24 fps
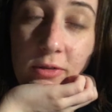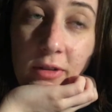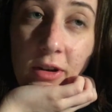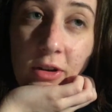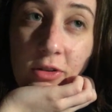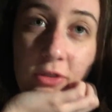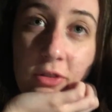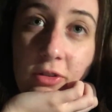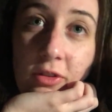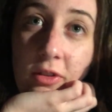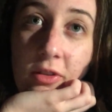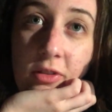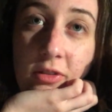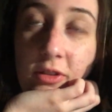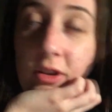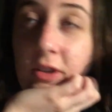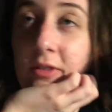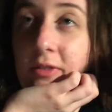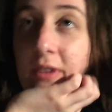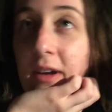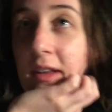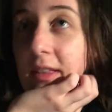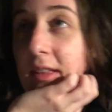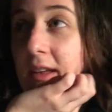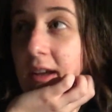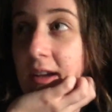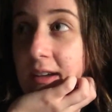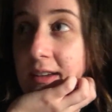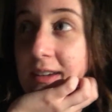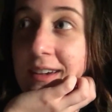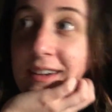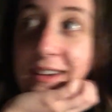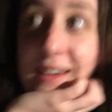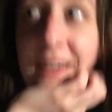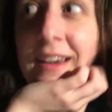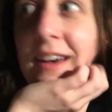restaurants and stuff I like
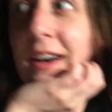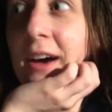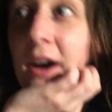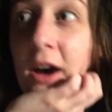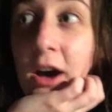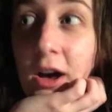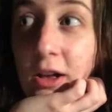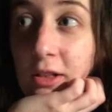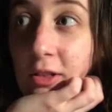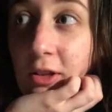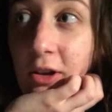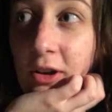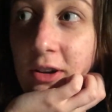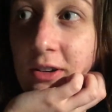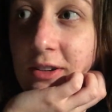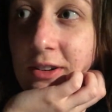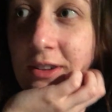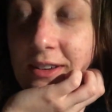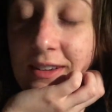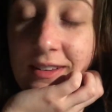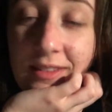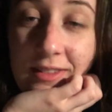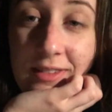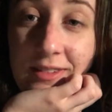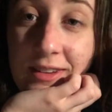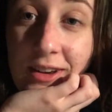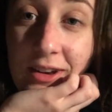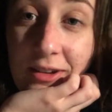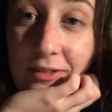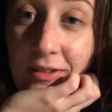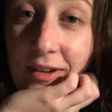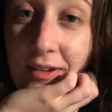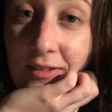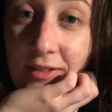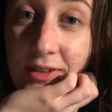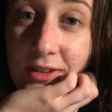a lot, instead of
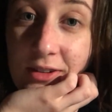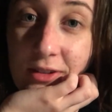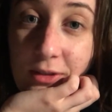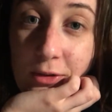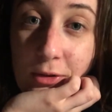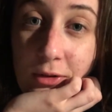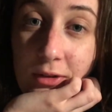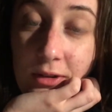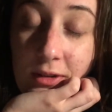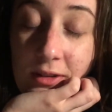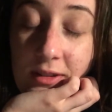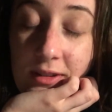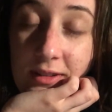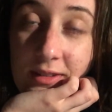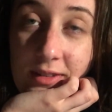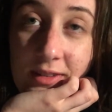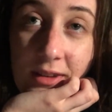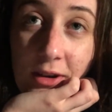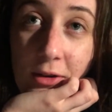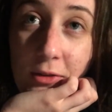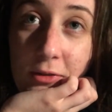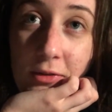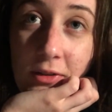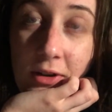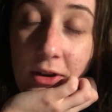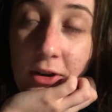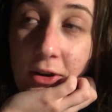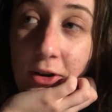having to cook it yourself at